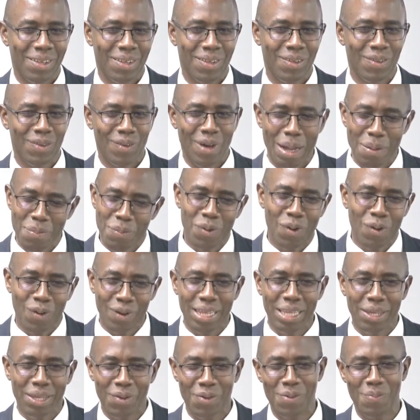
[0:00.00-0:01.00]
So I'm
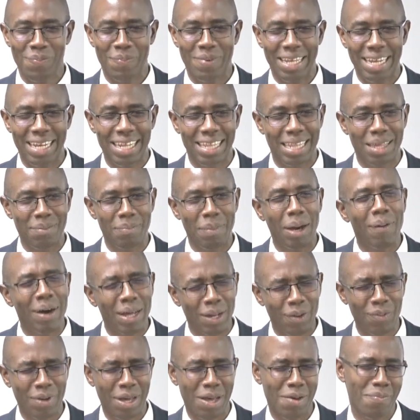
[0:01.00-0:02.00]
calling home, telling them I
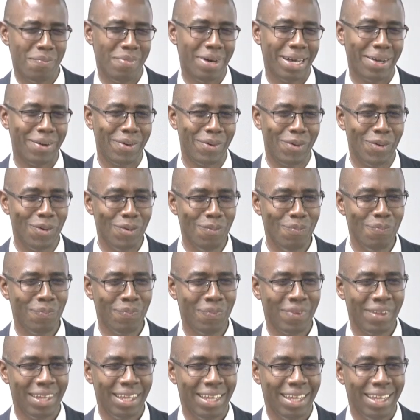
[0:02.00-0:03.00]
want to come back home.
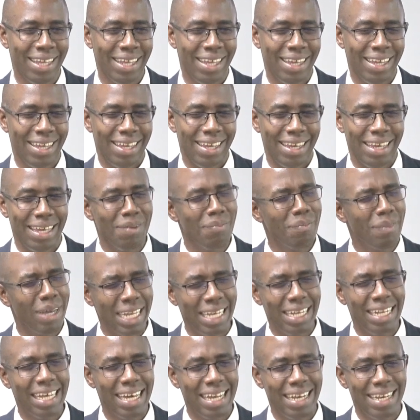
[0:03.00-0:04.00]
And
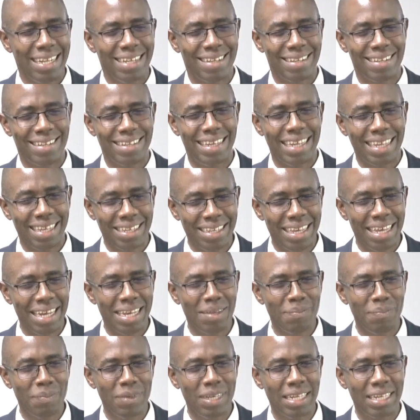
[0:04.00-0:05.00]
my dad is
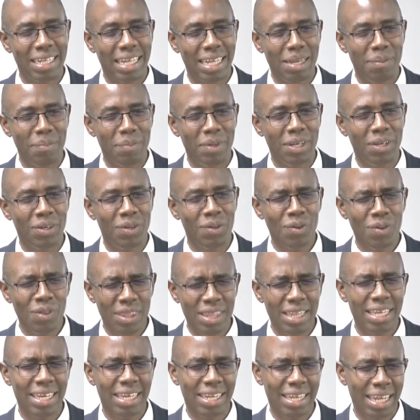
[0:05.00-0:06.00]
lecturing me, telling me, don't
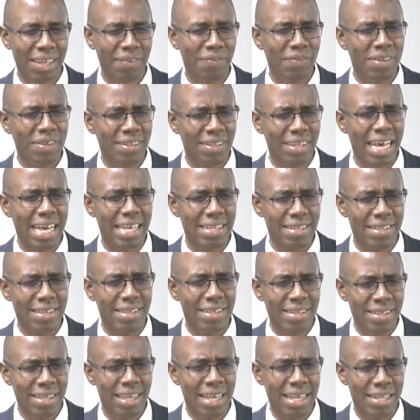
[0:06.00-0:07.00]
think life is as
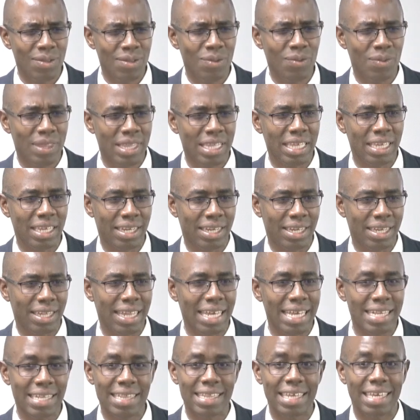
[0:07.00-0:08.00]
easy as you think.
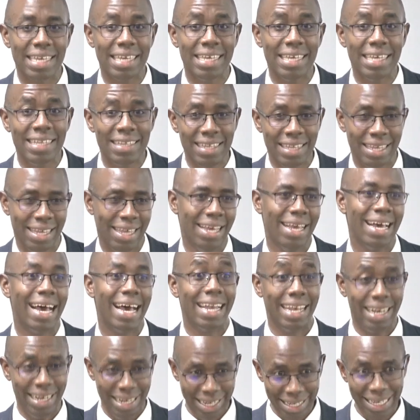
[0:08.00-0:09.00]
That's the easy,
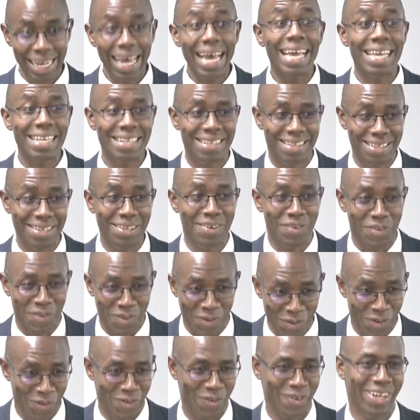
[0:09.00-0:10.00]
and let I see
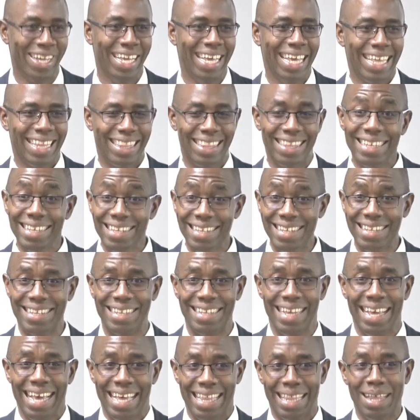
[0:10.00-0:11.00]
truth.
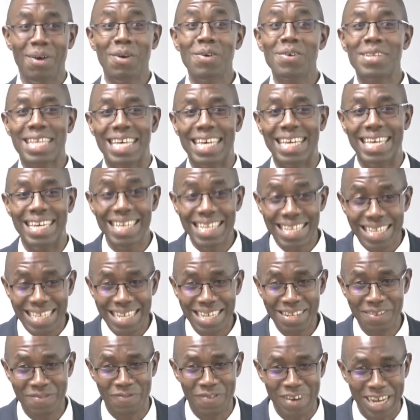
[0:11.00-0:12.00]
That was the
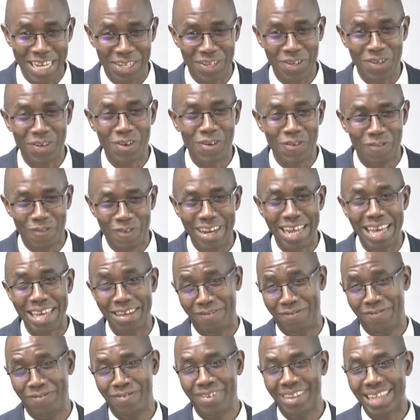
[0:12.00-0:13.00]
easiest version of
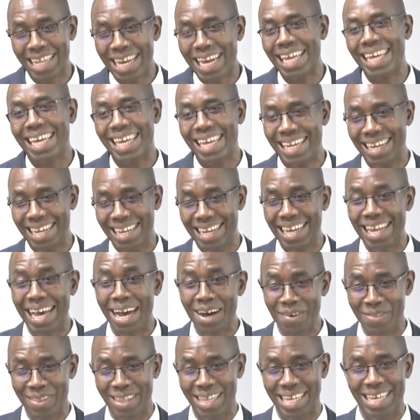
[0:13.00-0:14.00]
life that I had
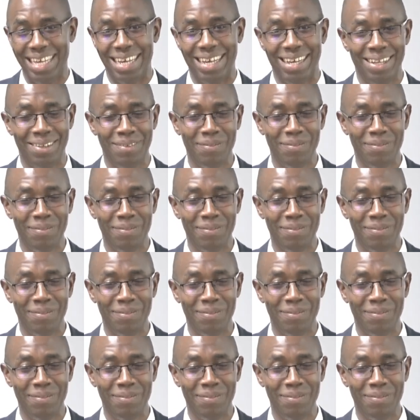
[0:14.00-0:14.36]
down there.